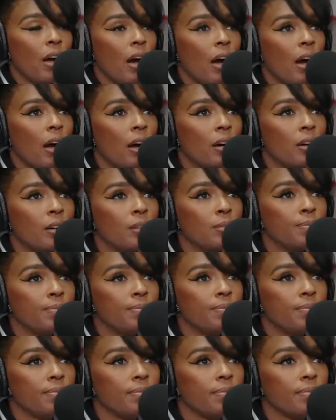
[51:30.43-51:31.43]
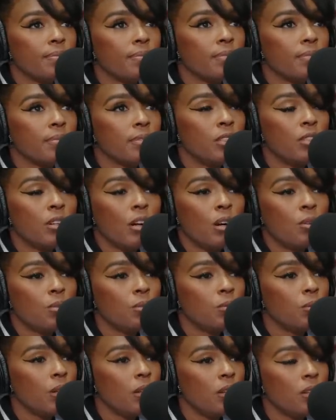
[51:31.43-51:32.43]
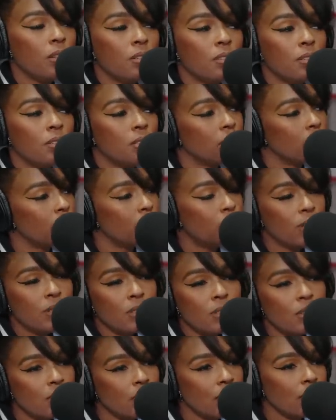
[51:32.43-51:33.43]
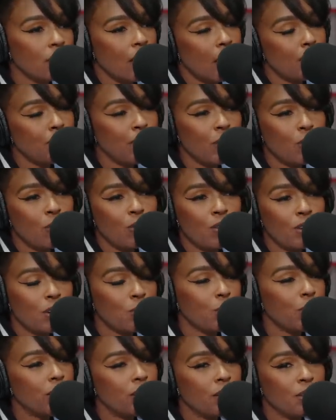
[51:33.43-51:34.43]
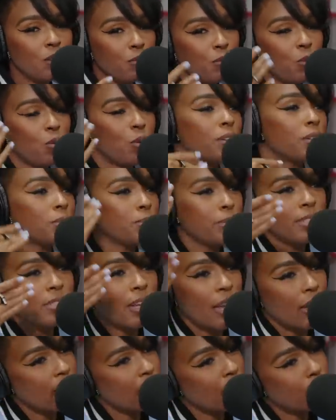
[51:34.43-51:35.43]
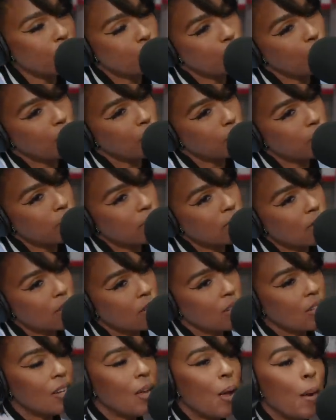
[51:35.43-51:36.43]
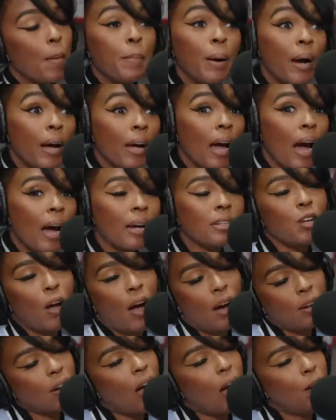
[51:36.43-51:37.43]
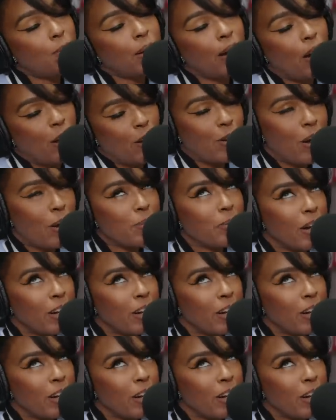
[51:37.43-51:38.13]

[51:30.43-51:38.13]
Um, you know, we we just I mean, growing up, we couldn't afford to be taking them trips. I hear you. But I do. I, am a go. I'm a